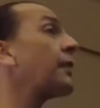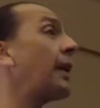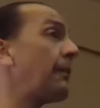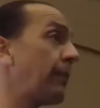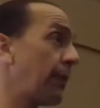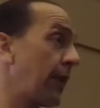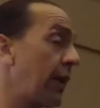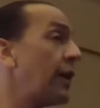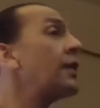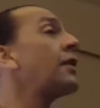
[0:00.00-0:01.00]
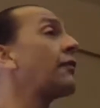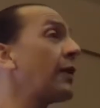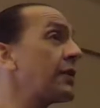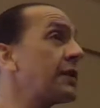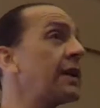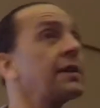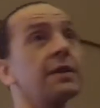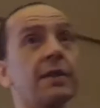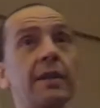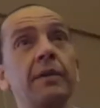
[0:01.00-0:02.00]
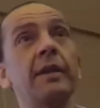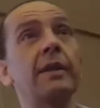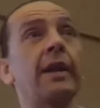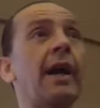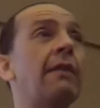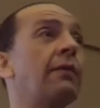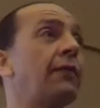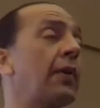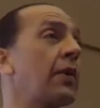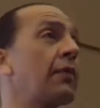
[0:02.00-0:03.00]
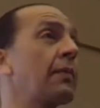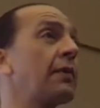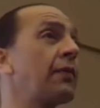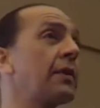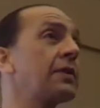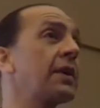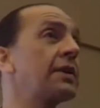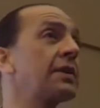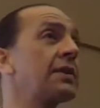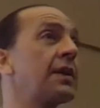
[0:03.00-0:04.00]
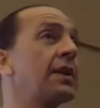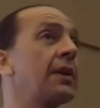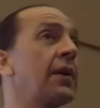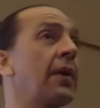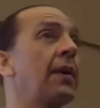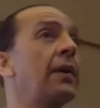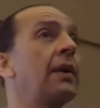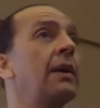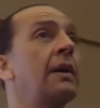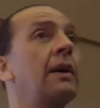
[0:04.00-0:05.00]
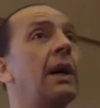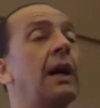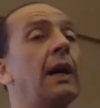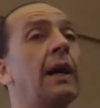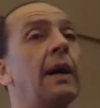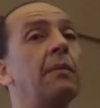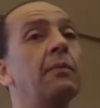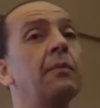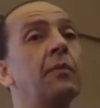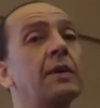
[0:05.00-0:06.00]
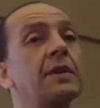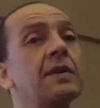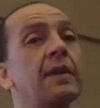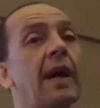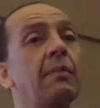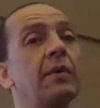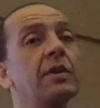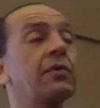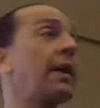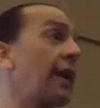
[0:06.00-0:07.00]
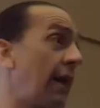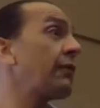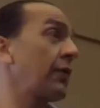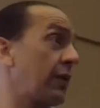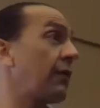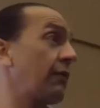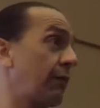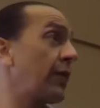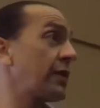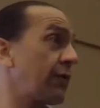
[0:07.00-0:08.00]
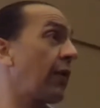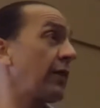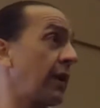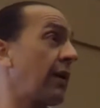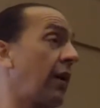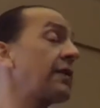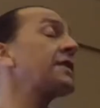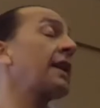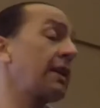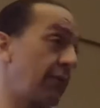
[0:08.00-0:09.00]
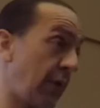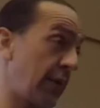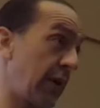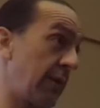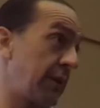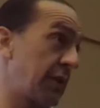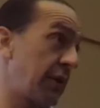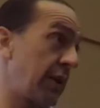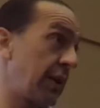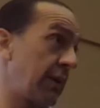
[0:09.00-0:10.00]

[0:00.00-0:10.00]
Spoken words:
Yep. The first agency, and I have a photo from the first agency here, was established right after the first Fort Laramie, or the second Fort Laramie Treaty.